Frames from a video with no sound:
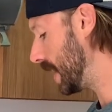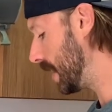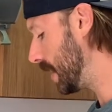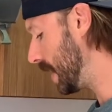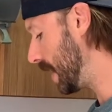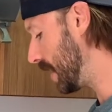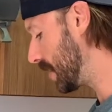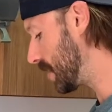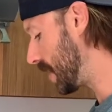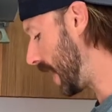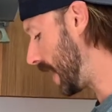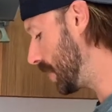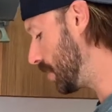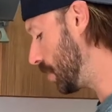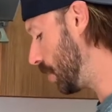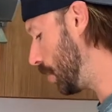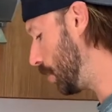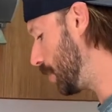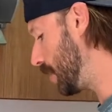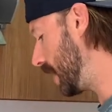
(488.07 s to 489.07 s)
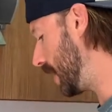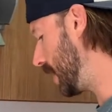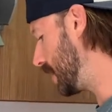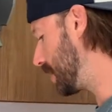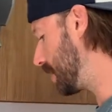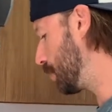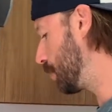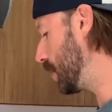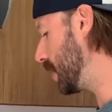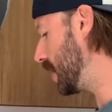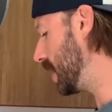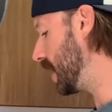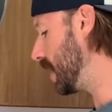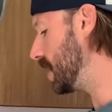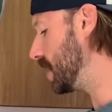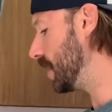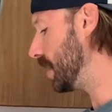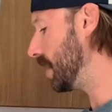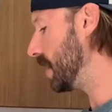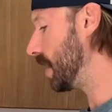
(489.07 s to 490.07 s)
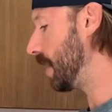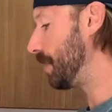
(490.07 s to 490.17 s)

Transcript: this, I know that it's really easy.